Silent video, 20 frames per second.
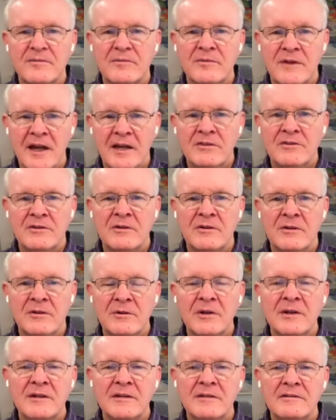Nathan
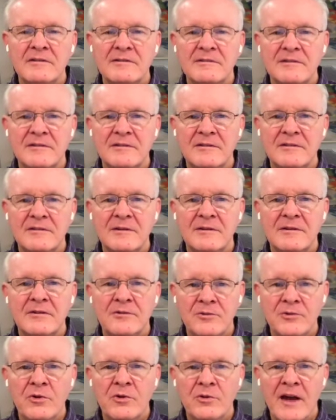agreed.
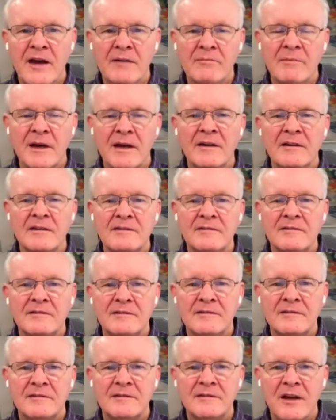You're that man,
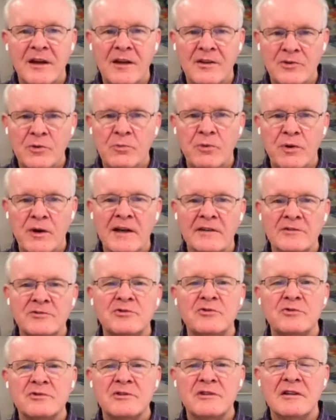and you
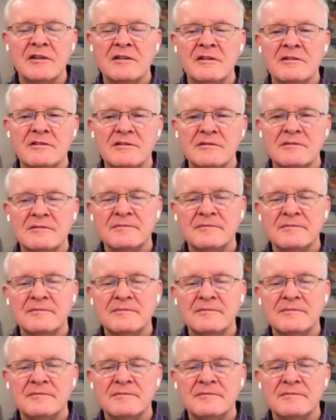pronounced your sentence.